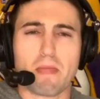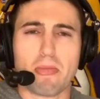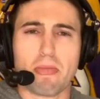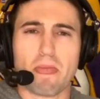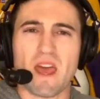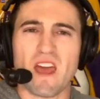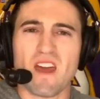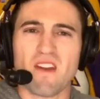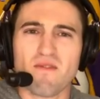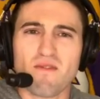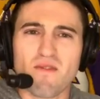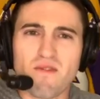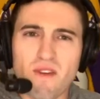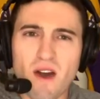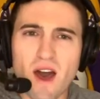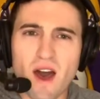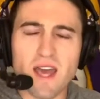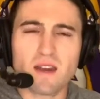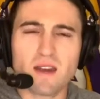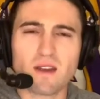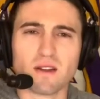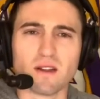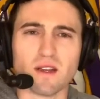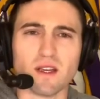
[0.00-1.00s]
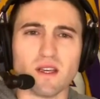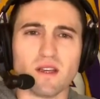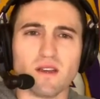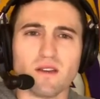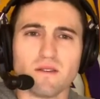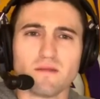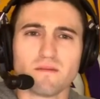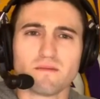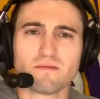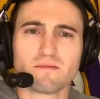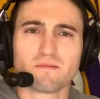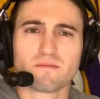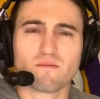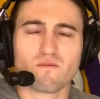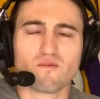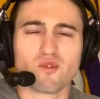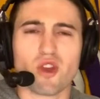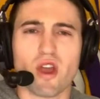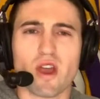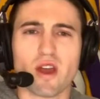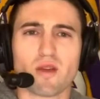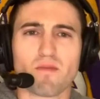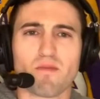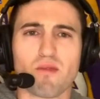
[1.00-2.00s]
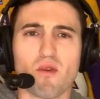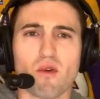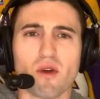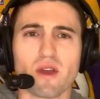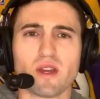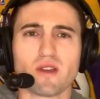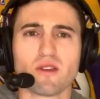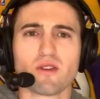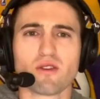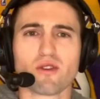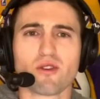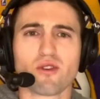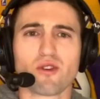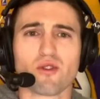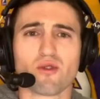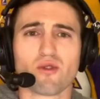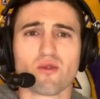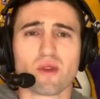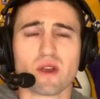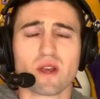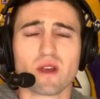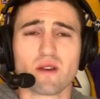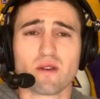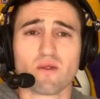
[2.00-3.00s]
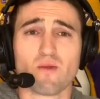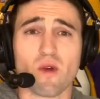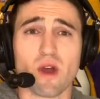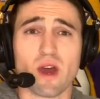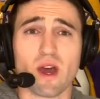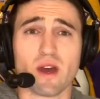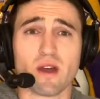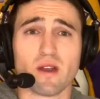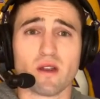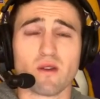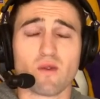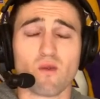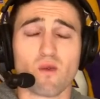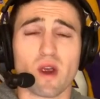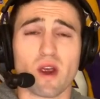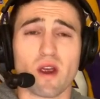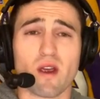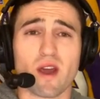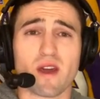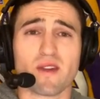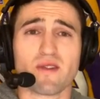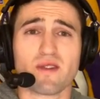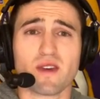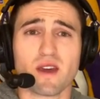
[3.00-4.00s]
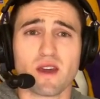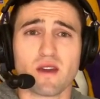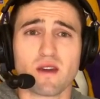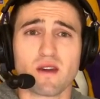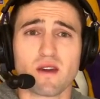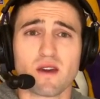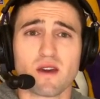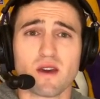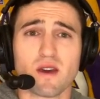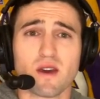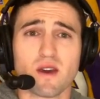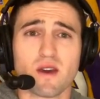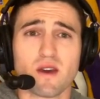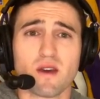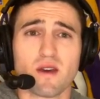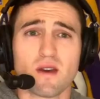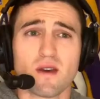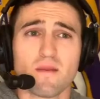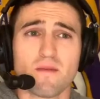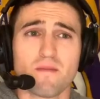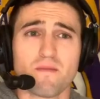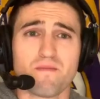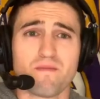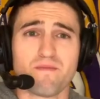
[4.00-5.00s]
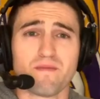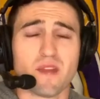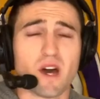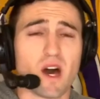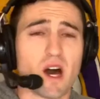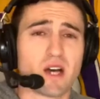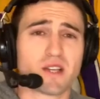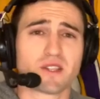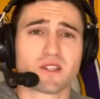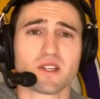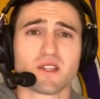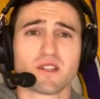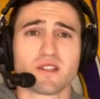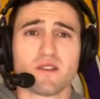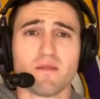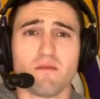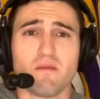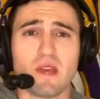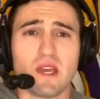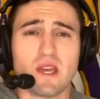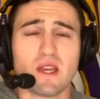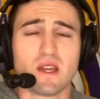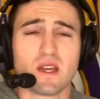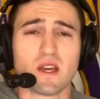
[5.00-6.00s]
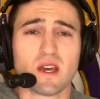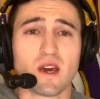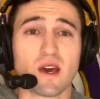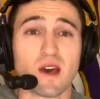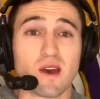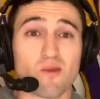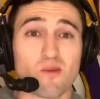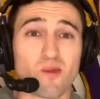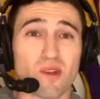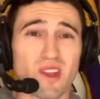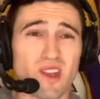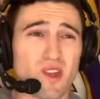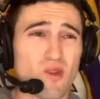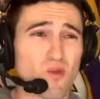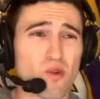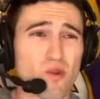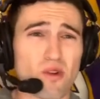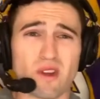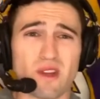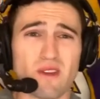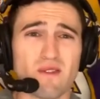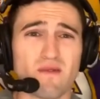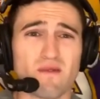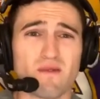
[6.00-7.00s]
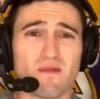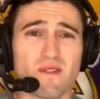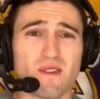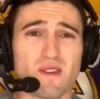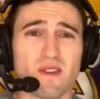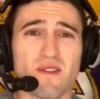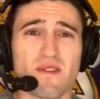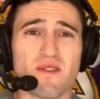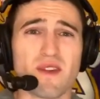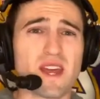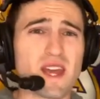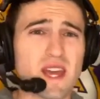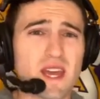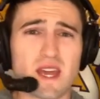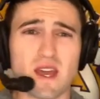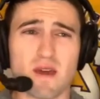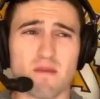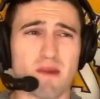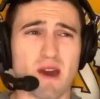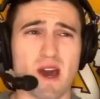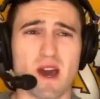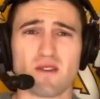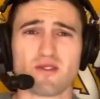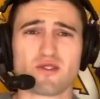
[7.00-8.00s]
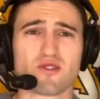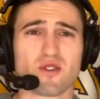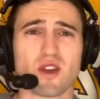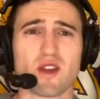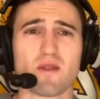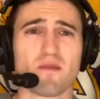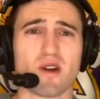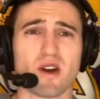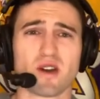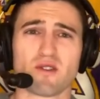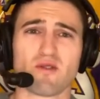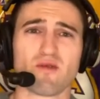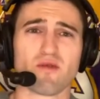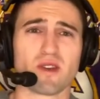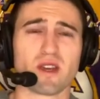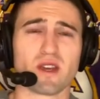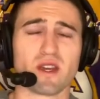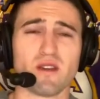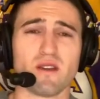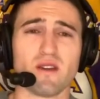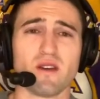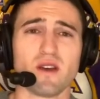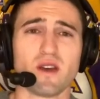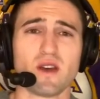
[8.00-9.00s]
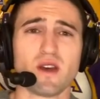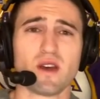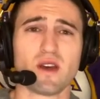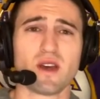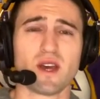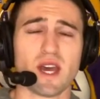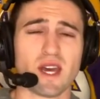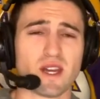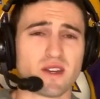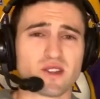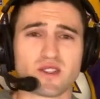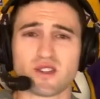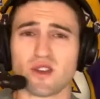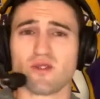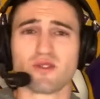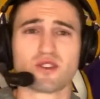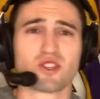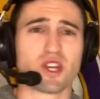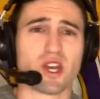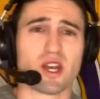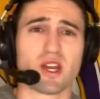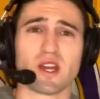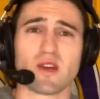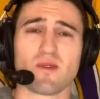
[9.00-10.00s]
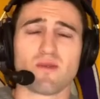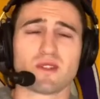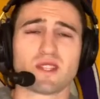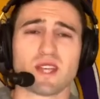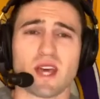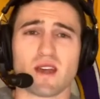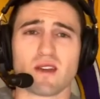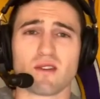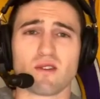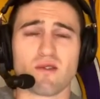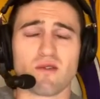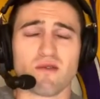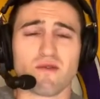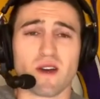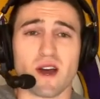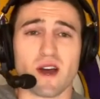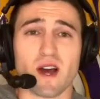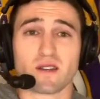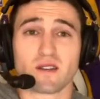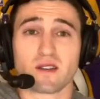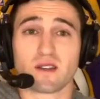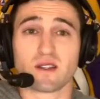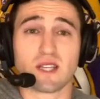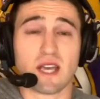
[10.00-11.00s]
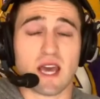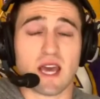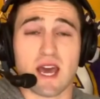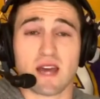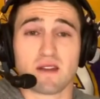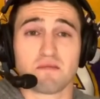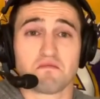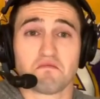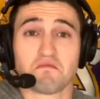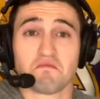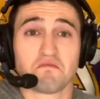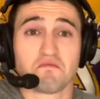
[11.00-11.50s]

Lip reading: And finally, you're at a point in your career where I think us as the media really weren't even thinking about Draymond Green and associating it with technical fouls because he hadn't